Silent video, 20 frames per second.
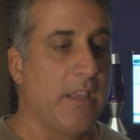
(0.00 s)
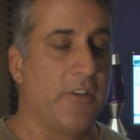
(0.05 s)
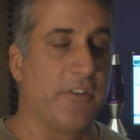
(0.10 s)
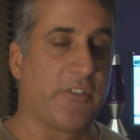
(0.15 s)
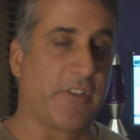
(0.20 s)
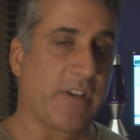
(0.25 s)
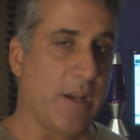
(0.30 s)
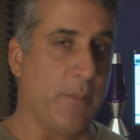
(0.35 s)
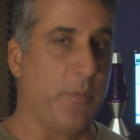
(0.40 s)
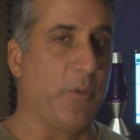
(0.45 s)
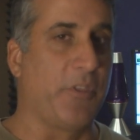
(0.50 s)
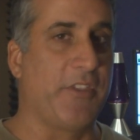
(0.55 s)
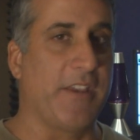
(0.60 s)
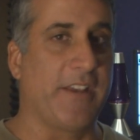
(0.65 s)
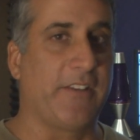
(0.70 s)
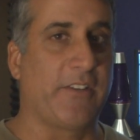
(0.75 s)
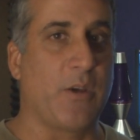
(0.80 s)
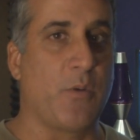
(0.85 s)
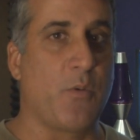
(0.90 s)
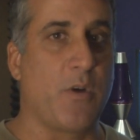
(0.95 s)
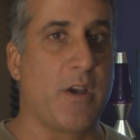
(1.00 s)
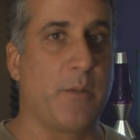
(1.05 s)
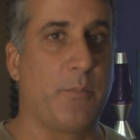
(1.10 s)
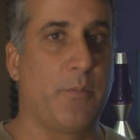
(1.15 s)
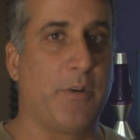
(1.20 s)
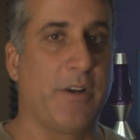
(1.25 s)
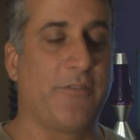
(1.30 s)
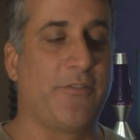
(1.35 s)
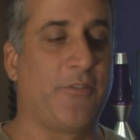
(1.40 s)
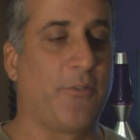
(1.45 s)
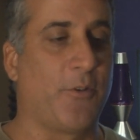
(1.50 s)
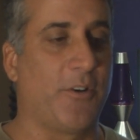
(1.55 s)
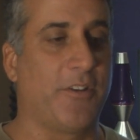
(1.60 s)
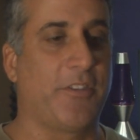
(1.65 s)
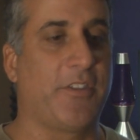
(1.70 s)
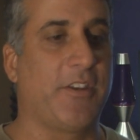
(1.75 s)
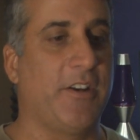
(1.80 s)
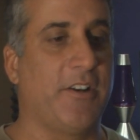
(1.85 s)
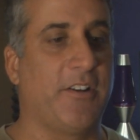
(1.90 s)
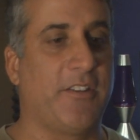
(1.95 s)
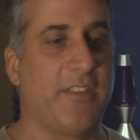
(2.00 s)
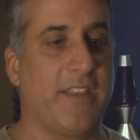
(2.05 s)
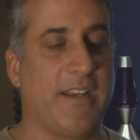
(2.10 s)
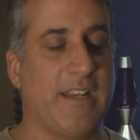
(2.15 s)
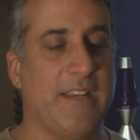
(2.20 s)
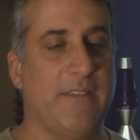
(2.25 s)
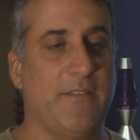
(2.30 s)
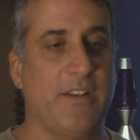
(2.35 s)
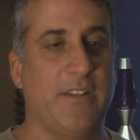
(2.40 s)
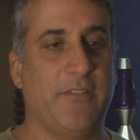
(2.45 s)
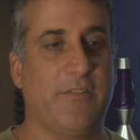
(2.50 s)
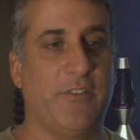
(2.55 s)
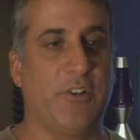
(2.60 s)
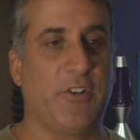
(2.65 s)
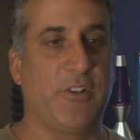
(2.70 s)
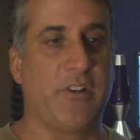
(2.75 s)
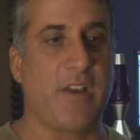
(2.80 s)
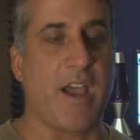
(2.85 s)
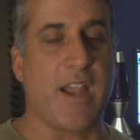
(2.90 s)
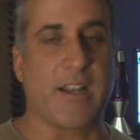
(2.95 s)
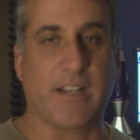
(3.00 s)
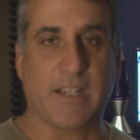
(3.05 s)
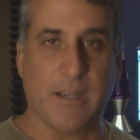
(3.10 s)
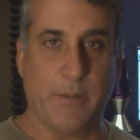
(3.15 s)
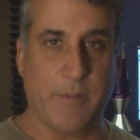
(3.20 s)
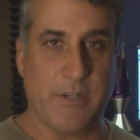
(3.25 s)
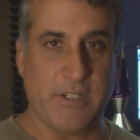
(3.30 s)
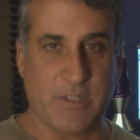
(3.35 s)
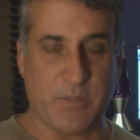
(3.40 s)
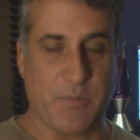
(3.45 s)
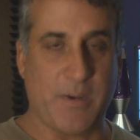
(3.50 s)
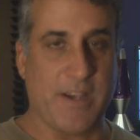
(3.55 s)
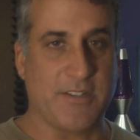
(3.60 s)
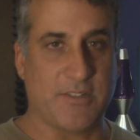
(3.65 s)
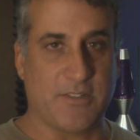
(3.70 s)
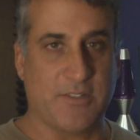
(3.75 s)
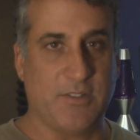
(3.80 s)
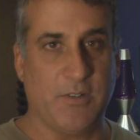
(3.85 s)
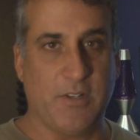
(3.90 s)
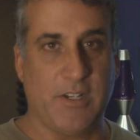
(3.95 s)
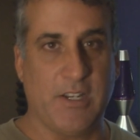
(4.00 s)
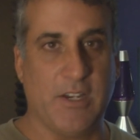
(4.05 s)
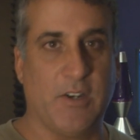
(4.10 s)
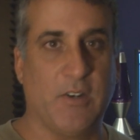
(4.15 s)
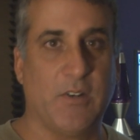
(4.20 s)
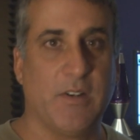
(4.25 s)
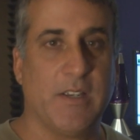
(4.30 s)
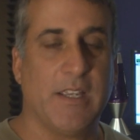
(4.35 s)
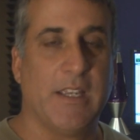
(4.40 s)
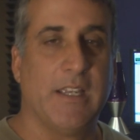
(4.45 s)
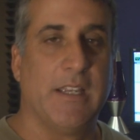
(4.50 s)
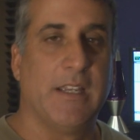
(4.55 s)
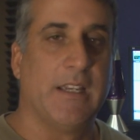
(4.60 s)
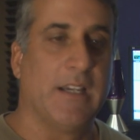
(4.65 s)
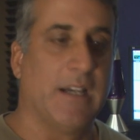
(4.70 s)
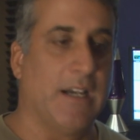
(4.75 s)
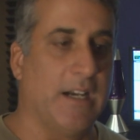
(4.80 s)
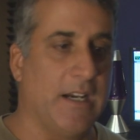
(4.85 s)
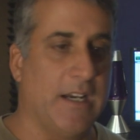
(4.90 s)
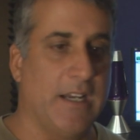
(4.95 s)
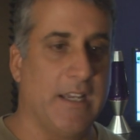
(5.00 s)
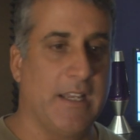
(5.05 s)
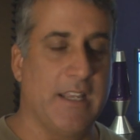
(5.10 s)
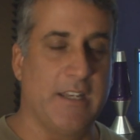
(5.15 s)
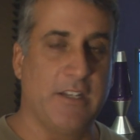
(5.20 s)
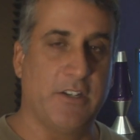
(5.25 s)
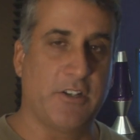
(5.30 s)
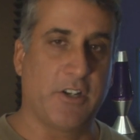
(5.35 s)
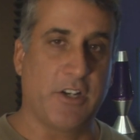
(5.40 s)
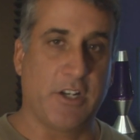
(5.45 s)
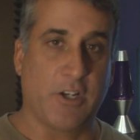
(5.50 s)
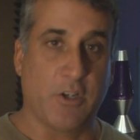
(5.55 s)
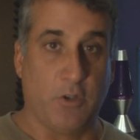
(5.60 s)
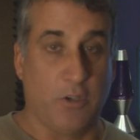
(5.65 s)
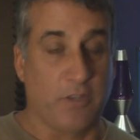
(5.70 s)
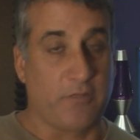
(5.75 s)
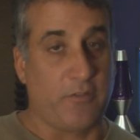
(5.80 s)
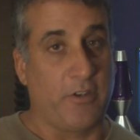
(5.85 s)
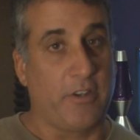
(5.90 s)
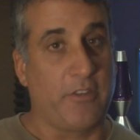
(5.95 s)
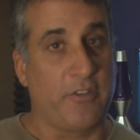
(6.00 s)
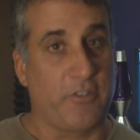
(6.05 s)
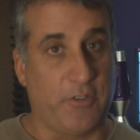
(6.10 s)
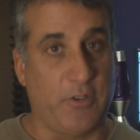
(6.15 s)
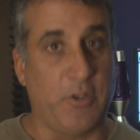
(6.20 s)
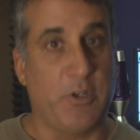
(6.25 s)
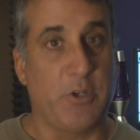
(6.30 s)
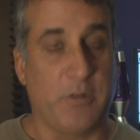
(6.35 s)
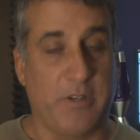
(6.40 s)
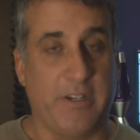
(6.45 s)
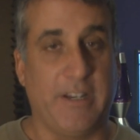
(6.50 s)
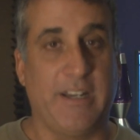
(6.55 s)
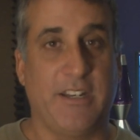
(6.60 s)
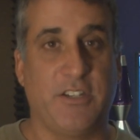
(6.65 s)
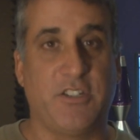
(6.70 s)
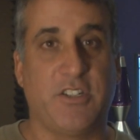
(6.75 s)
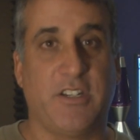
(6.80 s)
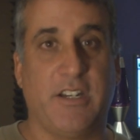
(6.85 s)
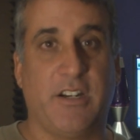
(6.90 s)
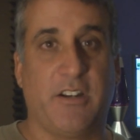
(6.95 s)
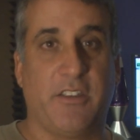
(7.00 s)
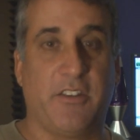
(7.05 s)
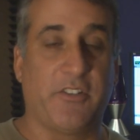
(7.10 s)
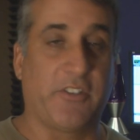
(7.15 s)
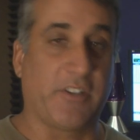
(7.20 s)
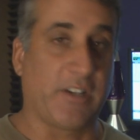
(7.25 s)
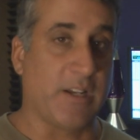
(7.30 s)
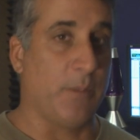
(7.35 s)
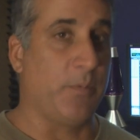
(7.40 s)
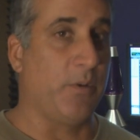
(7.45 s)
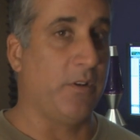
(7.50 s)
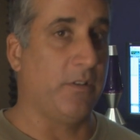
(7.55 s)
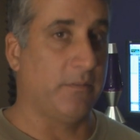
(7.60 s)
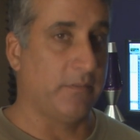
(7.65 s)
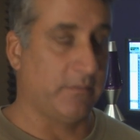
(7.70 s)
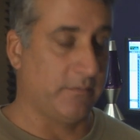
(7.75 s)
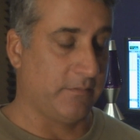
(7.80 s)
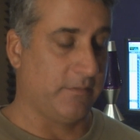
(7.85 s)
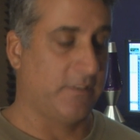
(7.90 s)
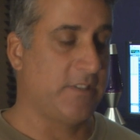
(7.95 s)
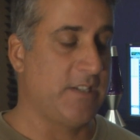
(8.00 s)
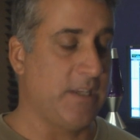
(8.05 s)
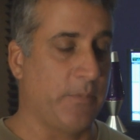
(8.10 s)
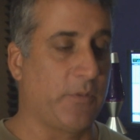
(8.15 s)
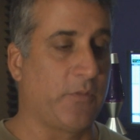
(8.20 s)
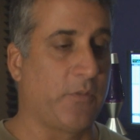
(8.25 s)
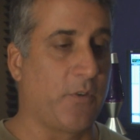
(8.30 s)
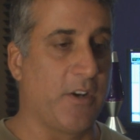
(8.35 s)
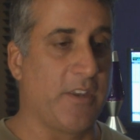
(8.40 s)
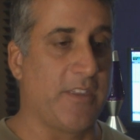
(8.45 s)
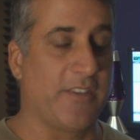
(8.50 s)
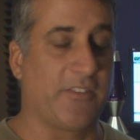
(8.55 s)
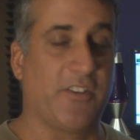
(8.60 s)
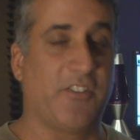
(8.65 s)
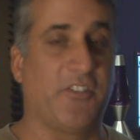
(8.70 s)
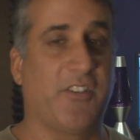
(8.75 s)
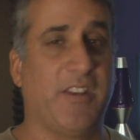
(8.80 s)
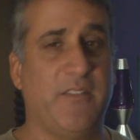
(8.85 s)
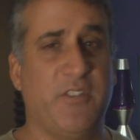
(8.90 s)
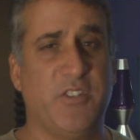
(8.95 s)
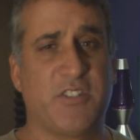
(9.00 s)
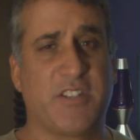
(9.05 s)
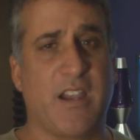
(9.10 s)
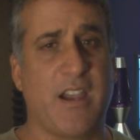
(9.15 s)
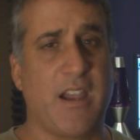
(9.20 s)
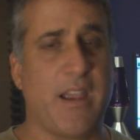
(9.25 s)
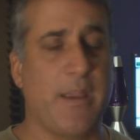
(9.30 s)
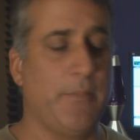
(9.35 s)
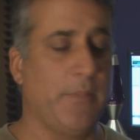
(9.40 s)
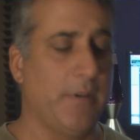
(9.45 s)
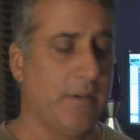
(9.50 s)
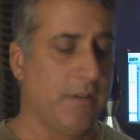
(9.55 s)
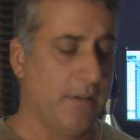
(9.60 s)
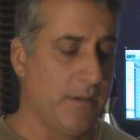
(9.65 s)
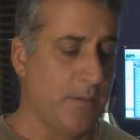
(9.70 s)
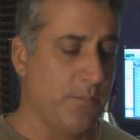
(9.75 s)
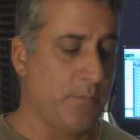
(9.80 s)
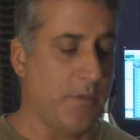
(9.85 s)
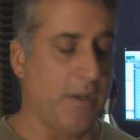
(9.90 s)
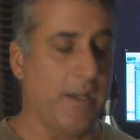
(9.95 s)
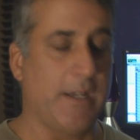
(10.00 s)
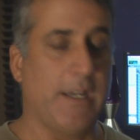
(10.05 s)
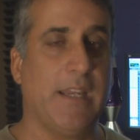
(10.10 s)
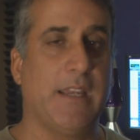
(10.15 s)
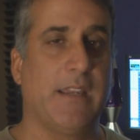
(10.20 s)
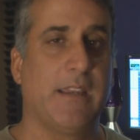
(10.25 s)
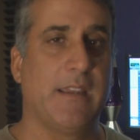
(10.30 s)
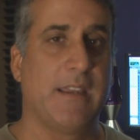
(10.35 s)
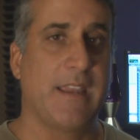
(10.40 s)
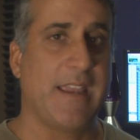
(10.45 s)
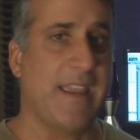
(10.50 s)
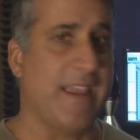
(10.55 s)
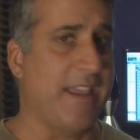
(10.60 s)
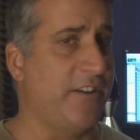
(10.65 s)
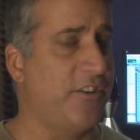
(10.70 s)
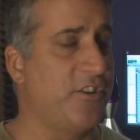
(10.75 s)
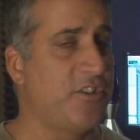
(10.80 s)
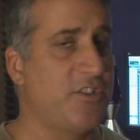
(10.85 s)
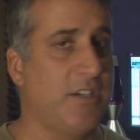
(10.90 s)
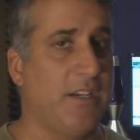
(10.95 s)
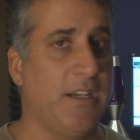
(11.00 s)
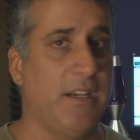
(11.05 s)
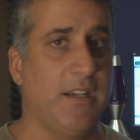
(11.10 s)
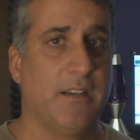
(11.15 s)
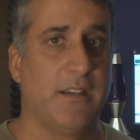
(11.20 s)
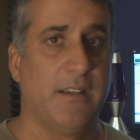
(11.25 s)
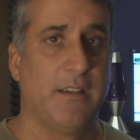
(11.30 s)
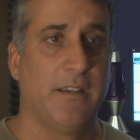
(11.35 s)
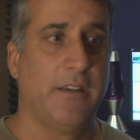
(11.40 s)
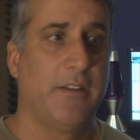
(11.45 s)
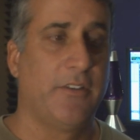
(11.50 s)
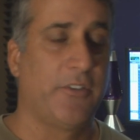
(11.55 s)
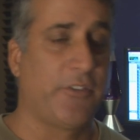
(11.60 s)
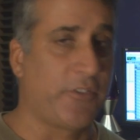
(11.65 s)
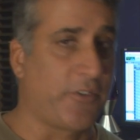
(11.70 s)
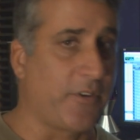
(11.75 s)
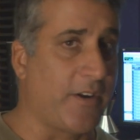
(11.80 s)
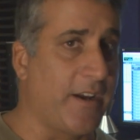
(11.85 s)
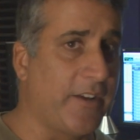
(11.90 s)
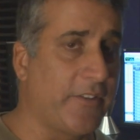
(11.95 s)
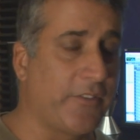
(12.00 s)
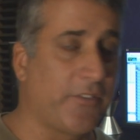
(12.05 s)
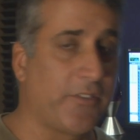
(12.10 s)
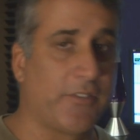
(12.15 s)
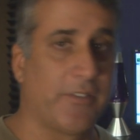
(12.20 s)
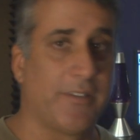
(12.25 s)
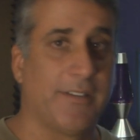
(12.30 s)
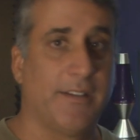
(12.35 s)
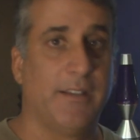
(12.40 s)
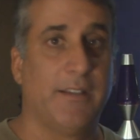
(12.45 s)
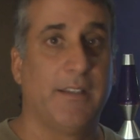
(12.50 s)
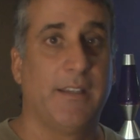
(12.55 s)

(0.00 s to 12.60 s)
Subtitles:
There's a couple things I want to bring forth here that even if you're not coming to my studio and you're going to go look for another studio and an engineer, there's a couple tips for you that's going to save you time, money, energy, stress,